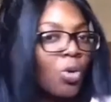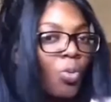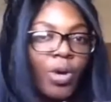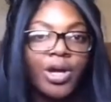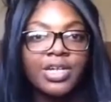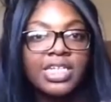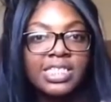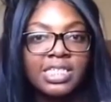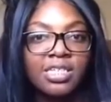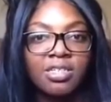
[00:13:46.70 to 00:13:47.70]
where is
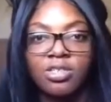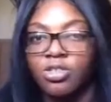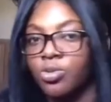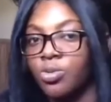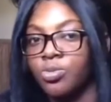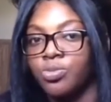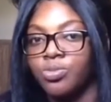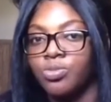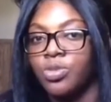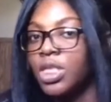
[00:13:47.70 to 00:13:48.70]
he? You know,
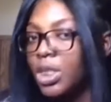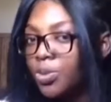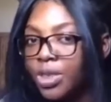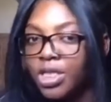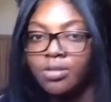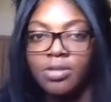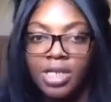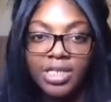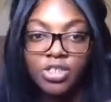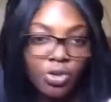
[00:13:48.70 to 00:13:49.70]
he wouldn't
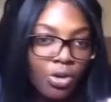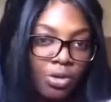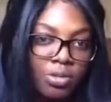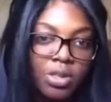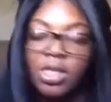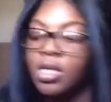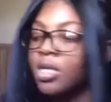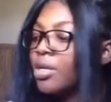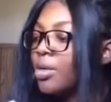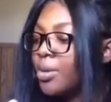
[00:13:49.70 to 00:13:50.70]
answer her.
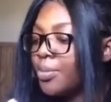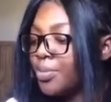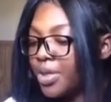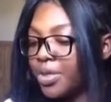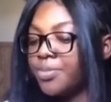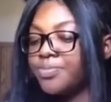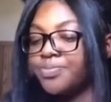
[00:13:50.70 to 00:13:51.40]
But